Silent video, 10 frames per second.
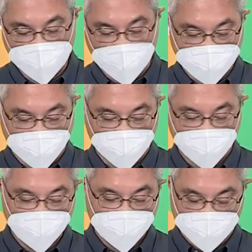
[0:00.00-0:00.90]
of teaching
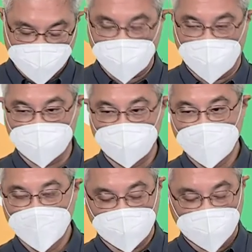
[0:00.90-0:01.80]
to more
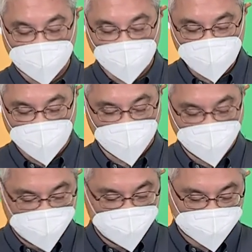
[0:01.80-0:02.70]
educators
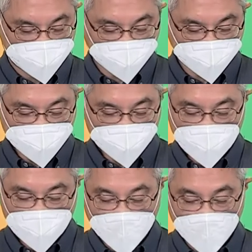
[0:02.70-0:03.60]
so that they could
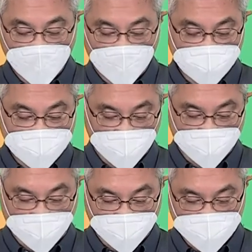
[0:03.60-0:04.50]
introduce that into
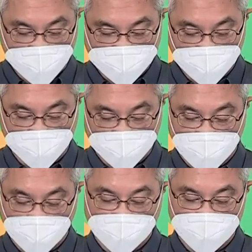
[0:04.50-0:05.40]
their daily
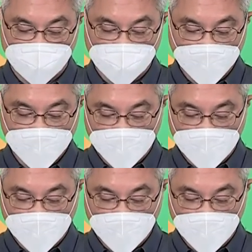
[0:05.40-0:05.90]
education.